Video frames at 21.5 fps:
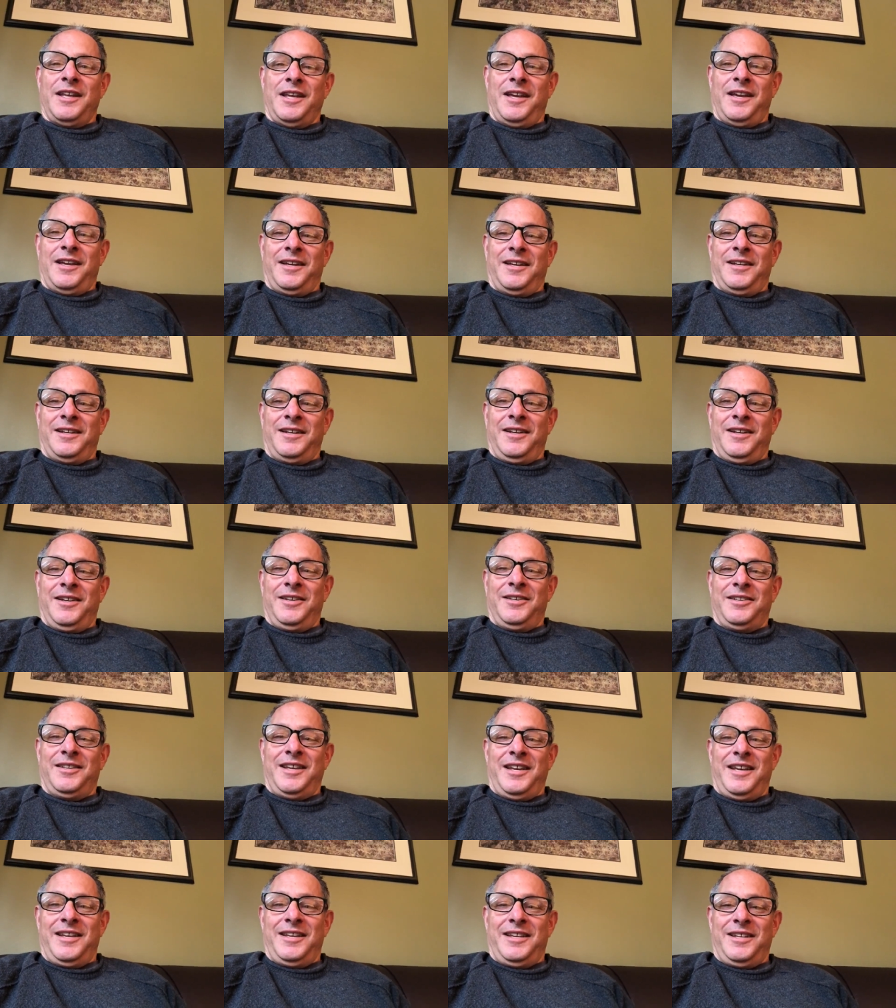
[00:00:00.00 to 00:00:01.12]
at a
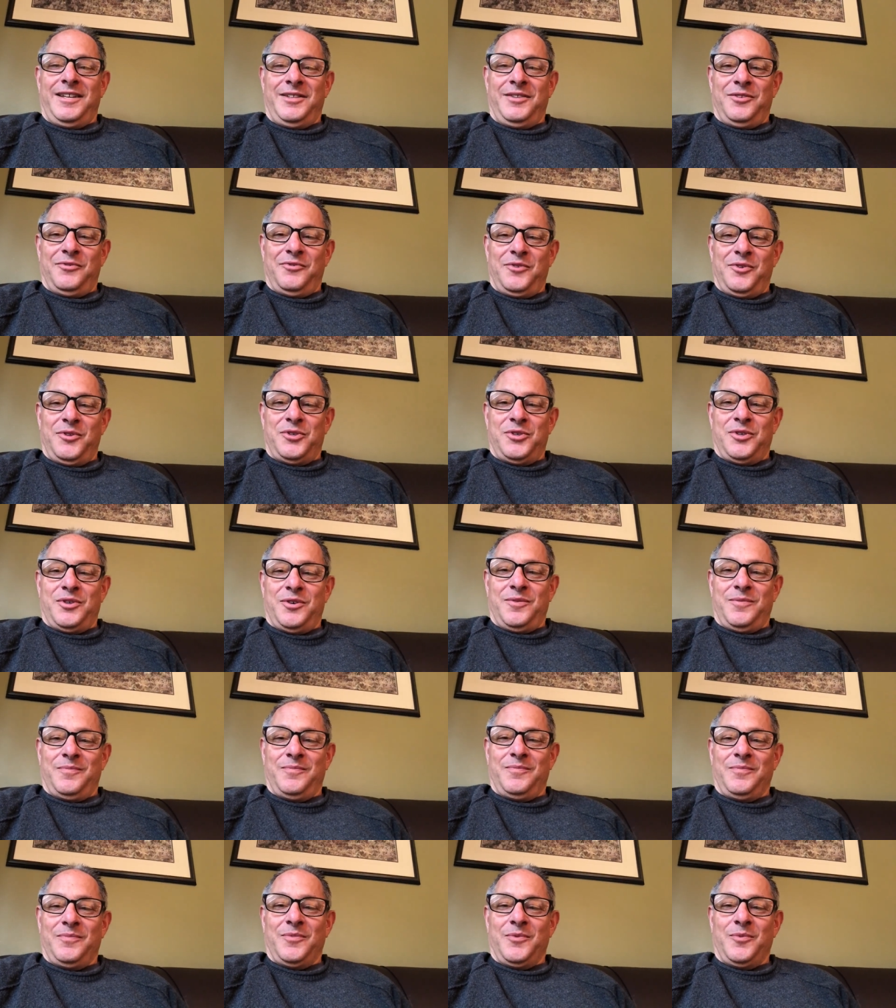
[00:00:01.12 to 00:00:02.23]
day in the future.
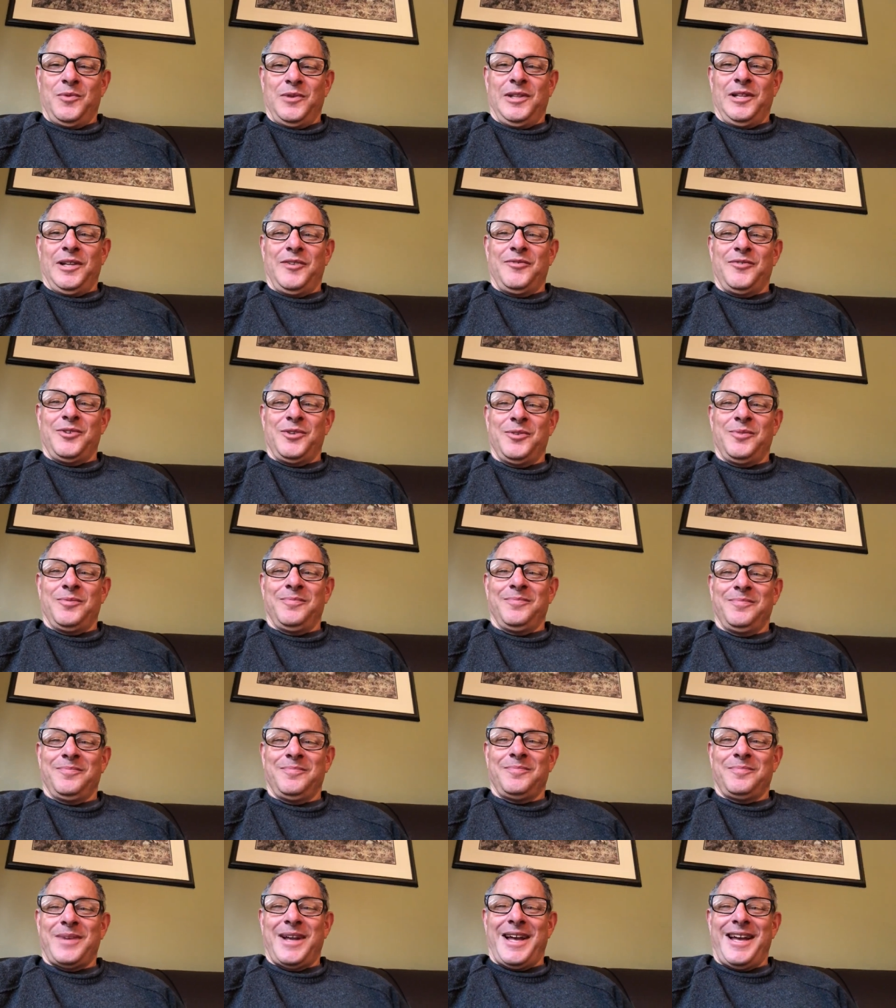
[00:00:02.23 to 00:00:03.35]
We love you.
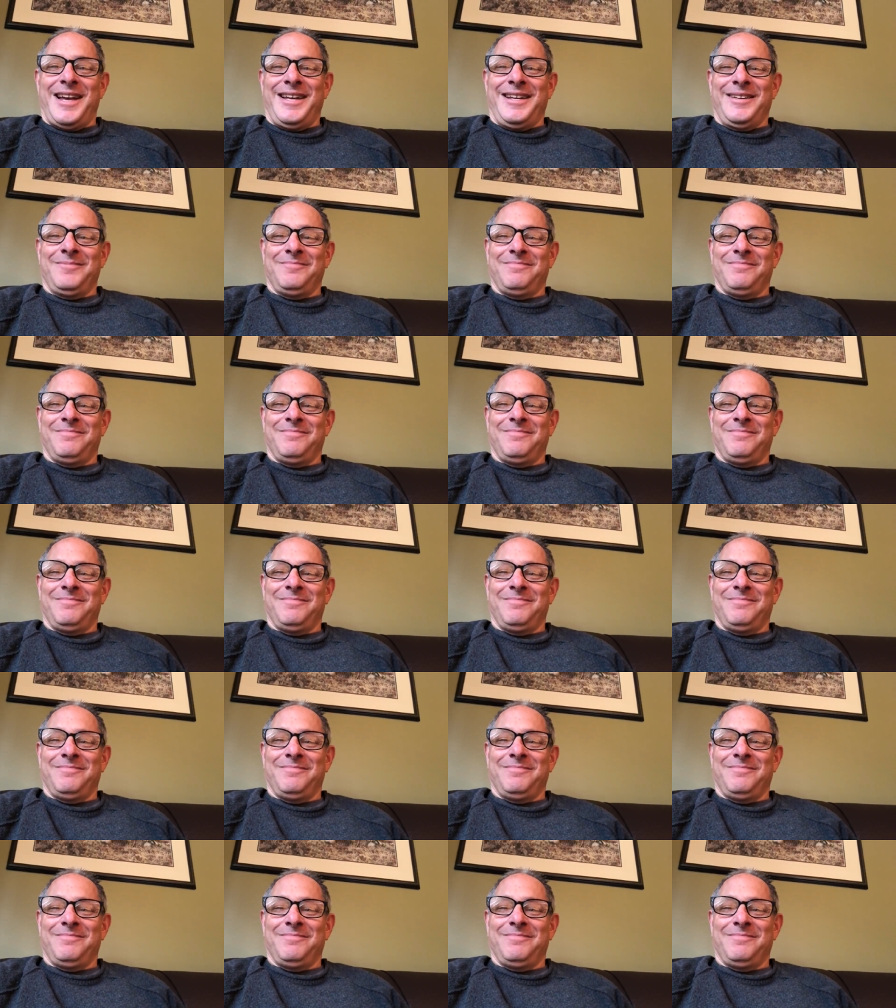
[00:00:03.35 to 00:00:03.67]
Bye.